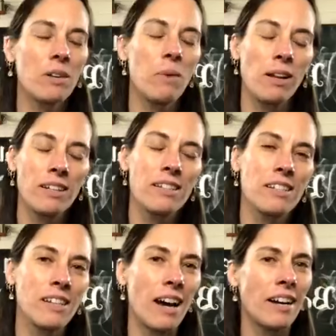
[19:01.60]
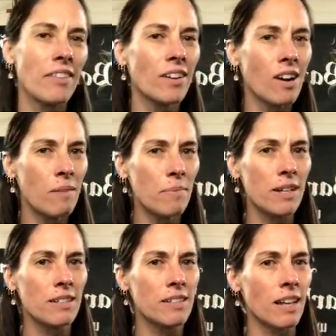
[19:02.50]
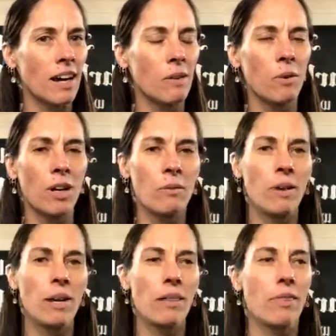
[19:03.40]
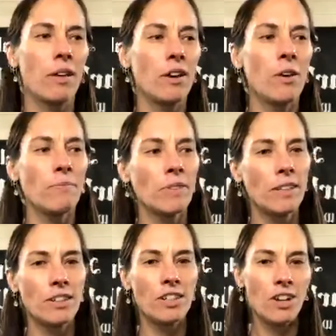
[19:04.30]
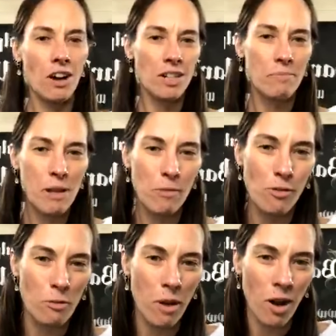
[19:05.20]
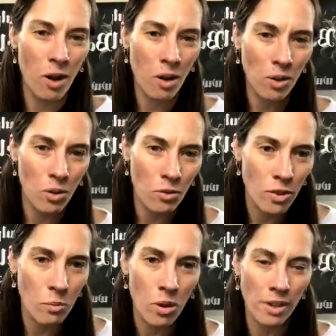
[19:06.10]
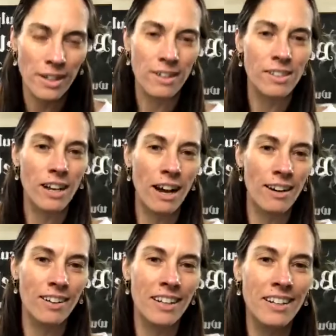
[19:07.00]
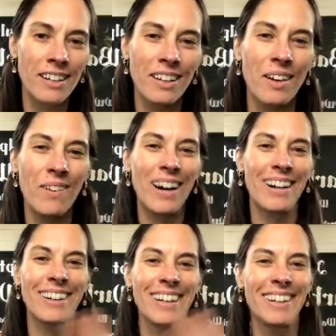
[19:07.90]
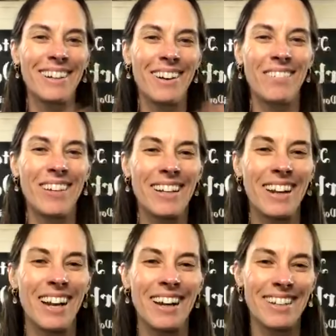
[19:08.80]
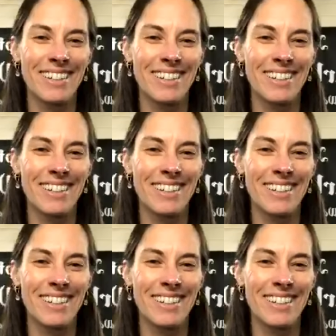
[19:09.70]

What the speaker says: Welding Society, and the companies that I work with. Get to talk to people from all over the world. Here's Ireland. Hello, Ireland. Oh my gosh.